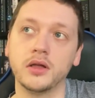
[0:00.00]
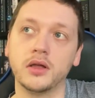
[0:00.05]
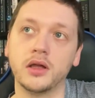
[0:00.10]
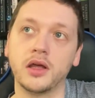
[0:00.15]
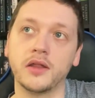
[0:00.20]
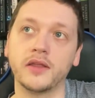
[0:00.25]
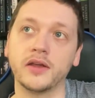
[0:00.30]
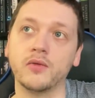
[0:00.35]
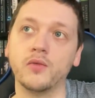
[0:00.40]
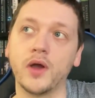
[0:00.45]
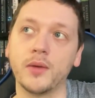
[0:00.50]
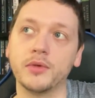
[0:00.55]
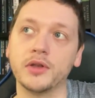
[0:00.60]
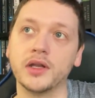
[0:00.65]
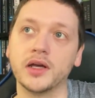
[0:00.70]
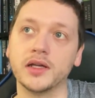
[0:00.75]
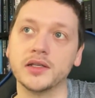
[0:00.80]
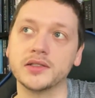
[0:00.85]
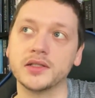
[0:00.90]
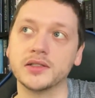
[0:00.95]
I think
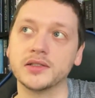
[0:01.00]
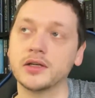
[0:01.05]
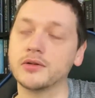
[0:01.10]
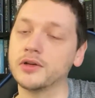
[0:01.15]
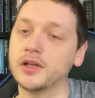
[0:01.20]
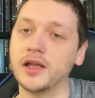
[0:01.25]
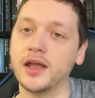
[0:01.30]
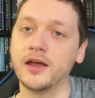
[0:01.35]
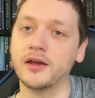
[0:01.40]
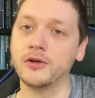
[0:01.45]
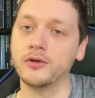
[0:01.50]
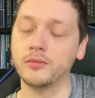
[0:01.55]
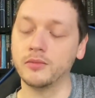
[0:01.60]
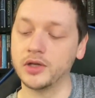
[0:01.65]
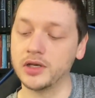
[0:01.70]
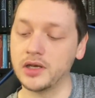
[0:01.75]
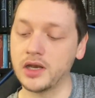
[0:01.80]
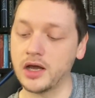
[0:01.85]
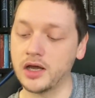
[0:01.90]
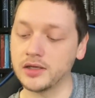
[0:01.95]
Weaponized, it's already out,
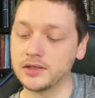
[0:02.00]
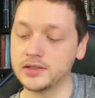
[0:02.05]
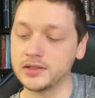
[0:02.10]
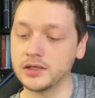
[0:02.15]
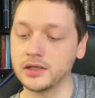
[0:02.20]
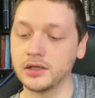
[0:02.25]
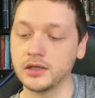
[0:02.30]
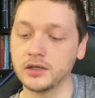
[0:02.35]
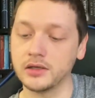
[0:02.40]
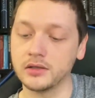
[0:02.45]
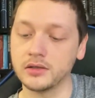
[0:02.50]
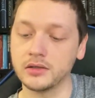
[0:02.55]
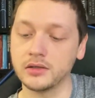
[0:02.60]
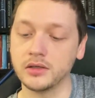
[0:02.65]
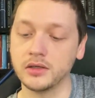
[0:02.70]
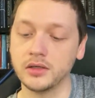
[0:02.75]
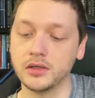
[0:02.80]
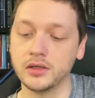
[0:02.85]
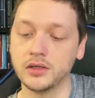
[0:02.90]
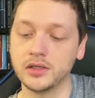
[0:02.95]
but not, still
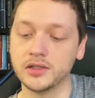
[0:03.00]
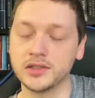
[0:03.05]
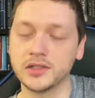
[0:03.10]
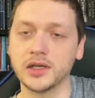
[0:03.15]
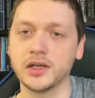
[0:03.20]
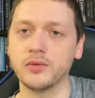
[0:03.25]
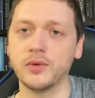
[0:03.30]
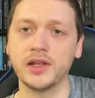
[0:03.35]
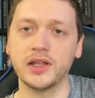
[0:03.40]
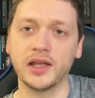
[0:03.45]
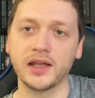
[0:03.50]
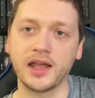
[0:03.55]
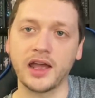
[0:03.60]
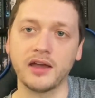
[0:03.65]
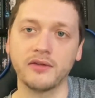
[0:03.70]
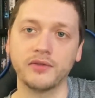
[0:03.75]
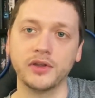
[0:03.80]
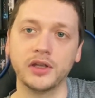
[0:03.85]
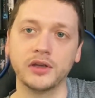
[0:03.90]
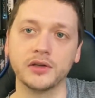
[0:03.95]
gotta wait like
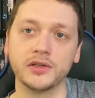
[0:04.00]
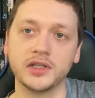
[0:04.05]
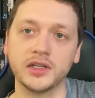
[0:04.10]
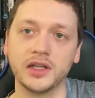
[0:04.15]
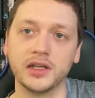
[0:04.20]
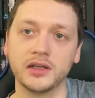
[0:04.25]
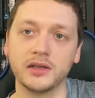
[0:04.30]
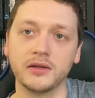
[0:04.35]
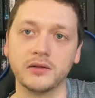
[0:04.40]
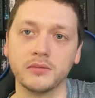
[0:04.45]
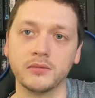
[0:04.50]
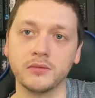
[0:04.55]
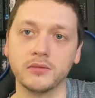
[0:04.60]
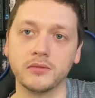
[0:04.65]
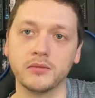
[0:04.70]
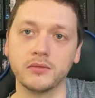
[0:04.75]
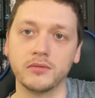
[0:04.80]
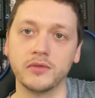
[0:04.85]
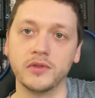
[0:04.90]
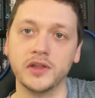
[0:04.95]
half a year to get
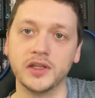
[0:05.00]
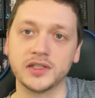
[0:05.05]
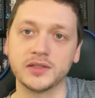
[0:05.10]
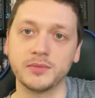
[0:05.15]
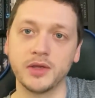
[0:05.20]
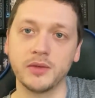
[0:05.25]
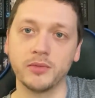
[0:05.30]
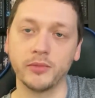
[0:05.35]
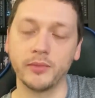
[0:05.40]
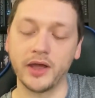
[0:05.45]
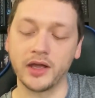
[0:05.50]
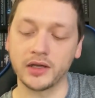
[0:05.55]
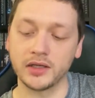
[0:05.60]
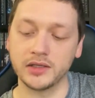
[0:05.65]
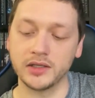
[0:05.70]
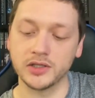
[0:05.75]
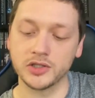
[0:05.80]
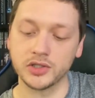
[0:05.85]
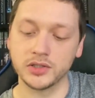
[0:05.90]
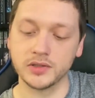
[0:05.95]
this paperback
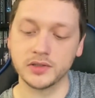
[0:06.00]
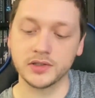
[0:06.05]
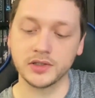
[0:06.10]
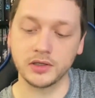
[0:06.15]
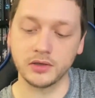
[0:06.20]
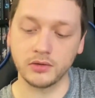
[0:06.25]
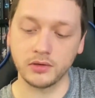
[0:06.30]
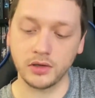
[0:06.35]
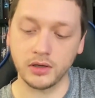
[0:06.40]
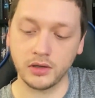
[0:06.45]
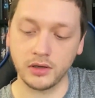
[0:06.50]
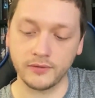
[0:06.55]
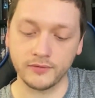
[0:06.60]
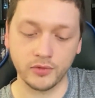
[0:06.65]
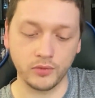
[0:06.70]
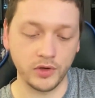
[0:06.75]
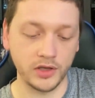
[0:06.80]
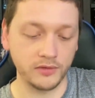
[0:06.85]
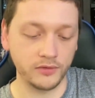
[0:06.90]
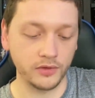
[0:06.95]
edition, so I'll have to
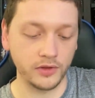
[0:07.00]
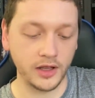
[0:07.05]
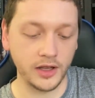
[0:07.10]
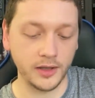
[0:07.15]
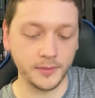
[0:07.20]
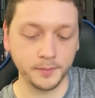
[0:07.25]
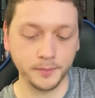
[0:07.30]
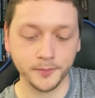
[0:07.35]
wait for that.